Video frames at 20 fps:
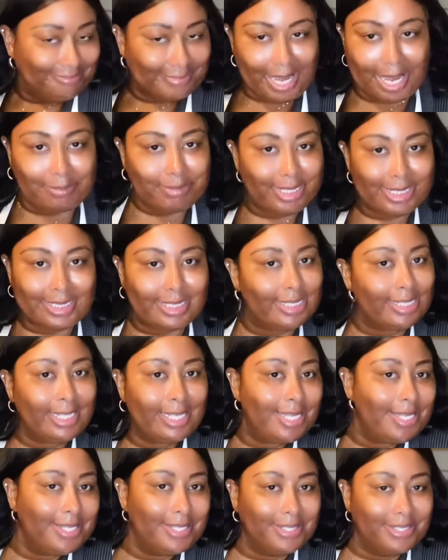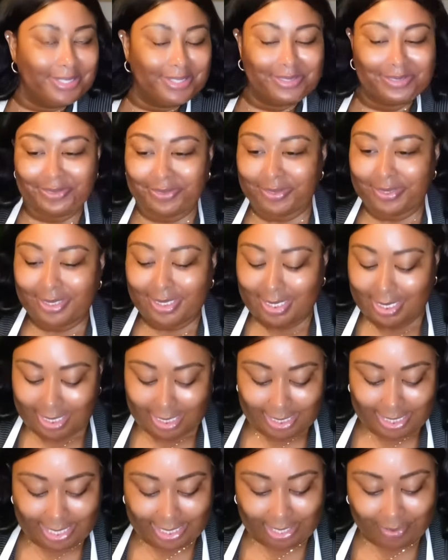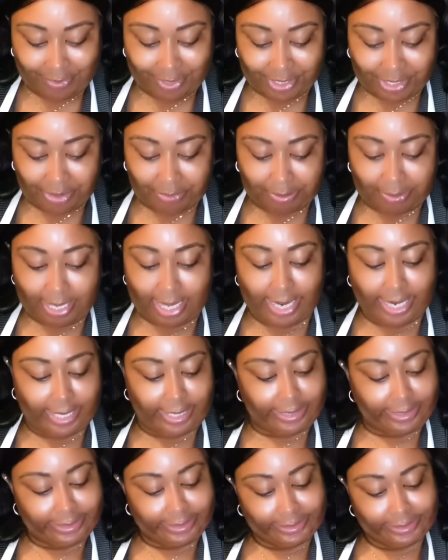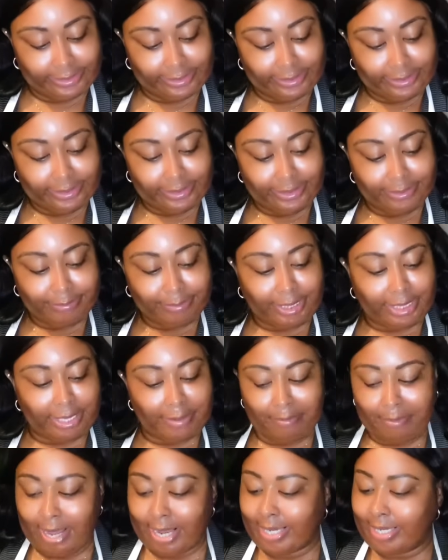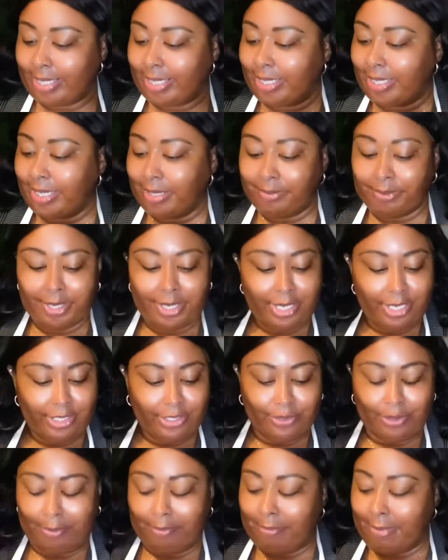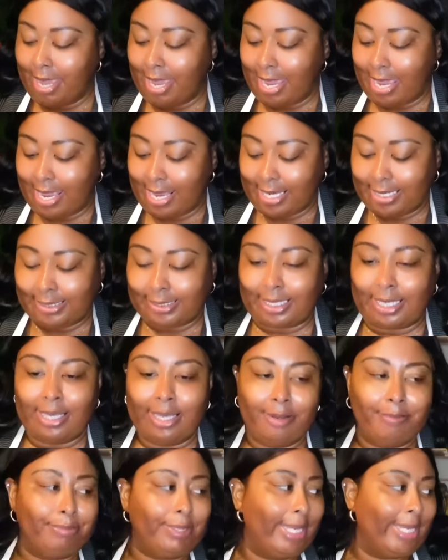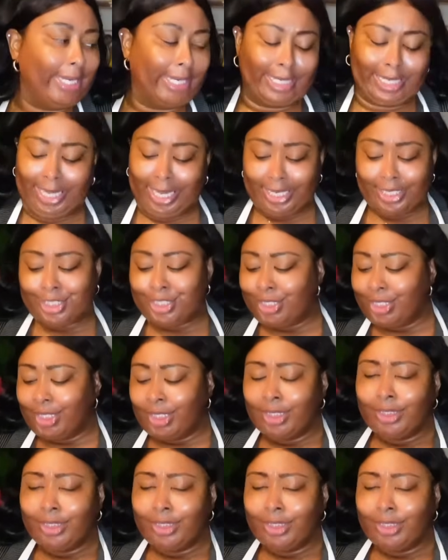I'm just in love. Like, I want to go playing makeup, do a mask, play in the kitchen.